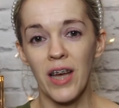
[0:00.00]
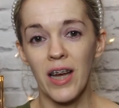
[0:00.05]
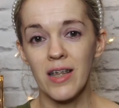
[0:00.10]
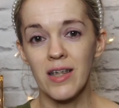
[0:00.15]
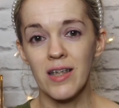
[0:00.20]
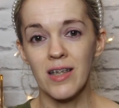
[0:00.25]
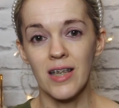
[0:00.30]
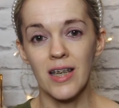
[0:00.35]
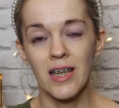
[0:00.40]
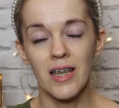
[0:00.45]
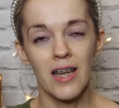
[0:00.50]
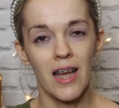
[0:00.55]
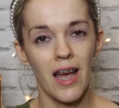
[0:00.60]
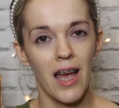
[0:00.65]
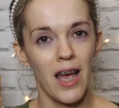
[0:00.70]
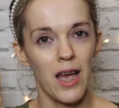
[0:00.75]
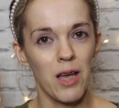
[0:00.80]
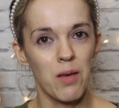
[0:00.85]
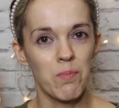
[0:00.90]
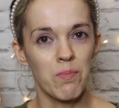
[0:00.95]
that's it,
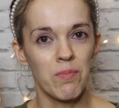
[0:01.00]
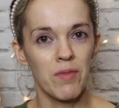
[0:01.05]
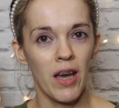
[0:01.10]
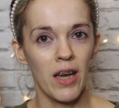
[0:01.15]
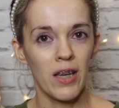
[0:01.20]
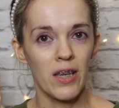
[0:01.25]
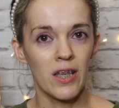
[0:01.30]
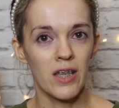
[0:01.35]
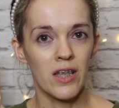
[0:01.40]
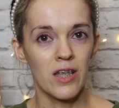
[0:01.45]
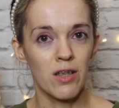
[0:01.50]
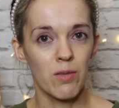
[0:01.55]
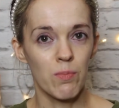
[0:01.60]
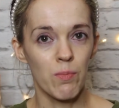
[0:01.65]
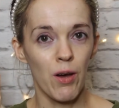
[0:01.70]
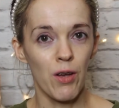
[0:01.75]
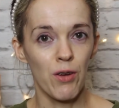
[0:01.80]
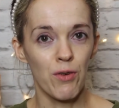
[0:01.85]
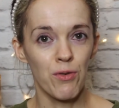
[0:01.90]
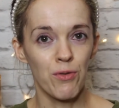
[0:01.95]
and that is
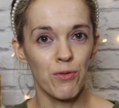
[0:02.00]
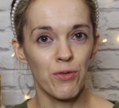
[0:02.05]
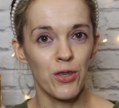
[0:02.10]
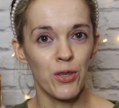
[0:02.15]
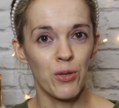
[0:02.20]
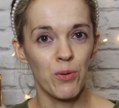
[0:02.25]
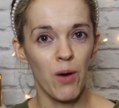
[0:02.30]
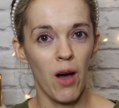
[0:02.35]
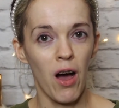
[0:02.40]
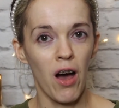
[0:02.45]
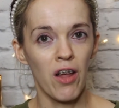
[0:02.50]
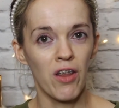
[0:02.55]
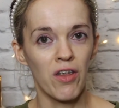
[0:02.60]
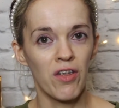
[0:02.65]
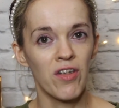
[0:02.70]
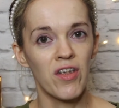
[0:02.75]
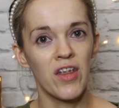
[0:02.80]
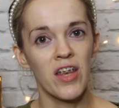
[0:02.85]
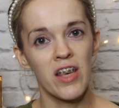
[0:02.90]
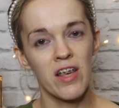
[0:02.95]
my review
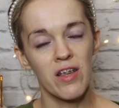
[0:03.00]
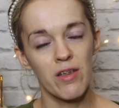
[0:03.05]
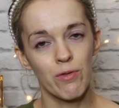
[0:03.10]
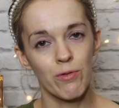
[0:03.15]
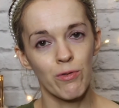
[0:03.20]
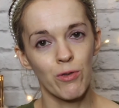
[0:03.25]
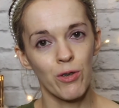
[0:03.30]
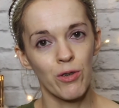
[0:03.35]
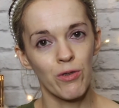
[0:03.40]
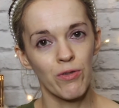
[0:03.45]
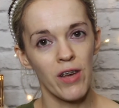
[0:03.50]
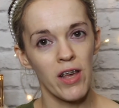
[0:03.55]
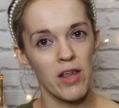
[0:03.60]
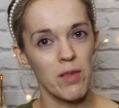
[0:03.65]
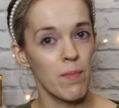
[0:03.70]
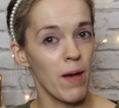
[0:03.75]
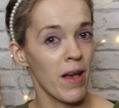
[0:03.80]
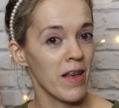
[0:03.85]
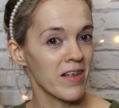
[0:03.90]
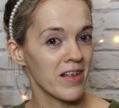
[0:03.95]
on the Sephora
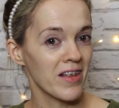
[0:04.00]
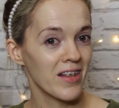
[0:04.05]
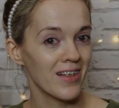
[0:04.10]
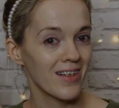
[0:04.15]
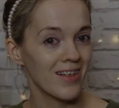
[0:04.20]
face mask.